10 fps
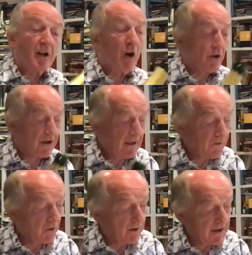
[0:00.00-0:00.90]
hot, and if
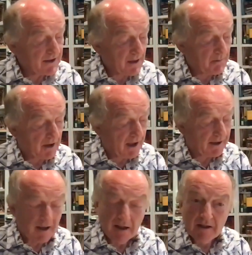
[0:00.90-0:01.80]
you're in somewhere like
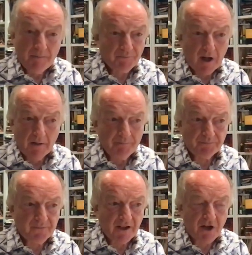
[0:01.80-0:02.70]
the
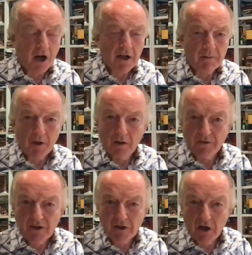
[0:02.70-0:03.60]
Darniboll
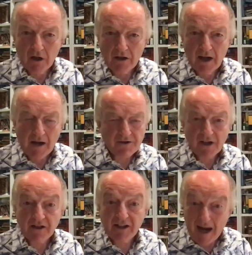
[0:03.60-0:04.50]
vineyard
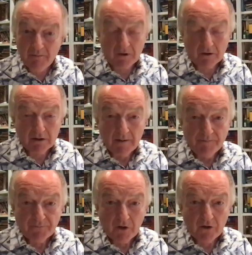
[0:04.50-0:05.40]
outside Camel,
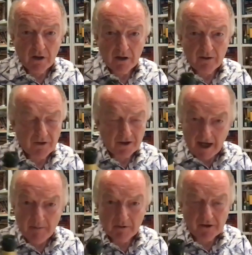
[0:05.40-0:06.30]
or the
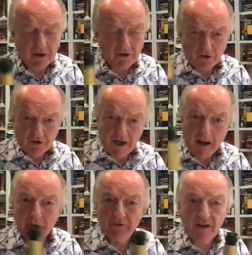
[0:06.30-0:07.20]
Camel vineyards on the
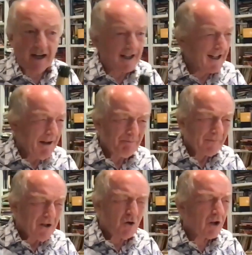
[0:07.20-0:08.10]
Camel Valley,
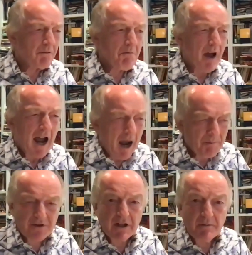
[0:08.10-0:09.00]
you can
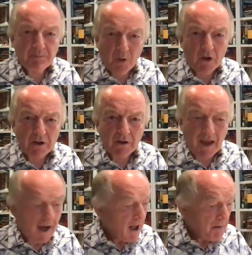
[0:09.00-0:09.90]
absolutely boil
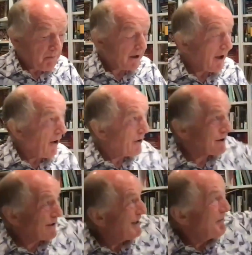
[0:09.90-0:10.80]
there. But
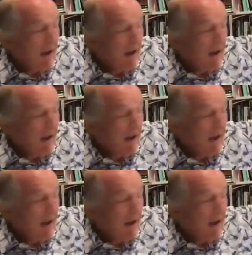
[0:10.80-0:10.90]
honestly,